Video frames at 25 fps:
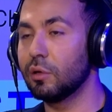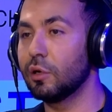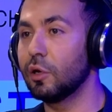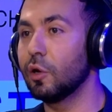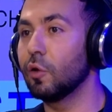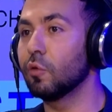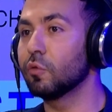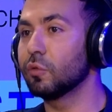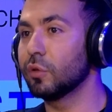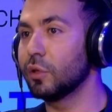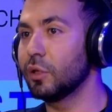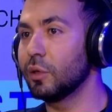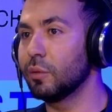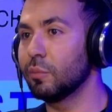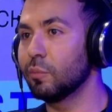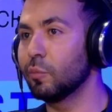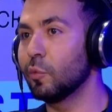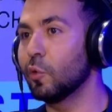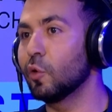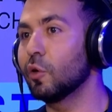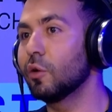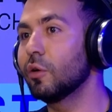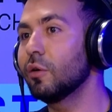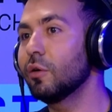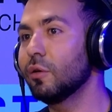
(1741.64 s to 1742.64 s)
lonely
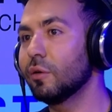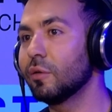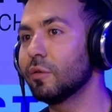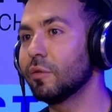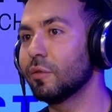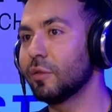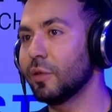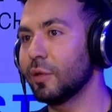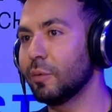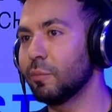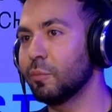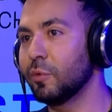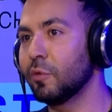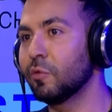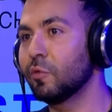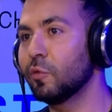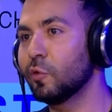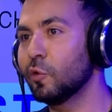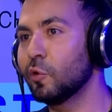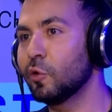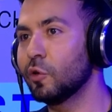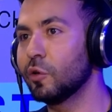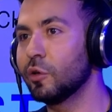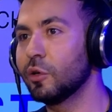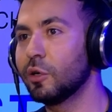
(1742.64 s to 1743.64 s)
more than
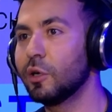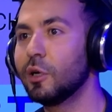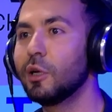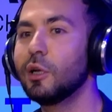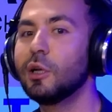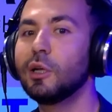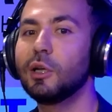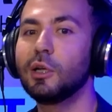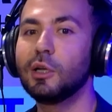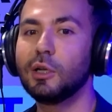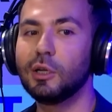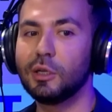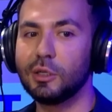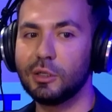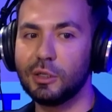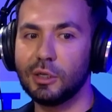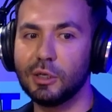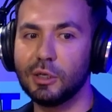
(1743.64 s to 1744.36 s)
before. With social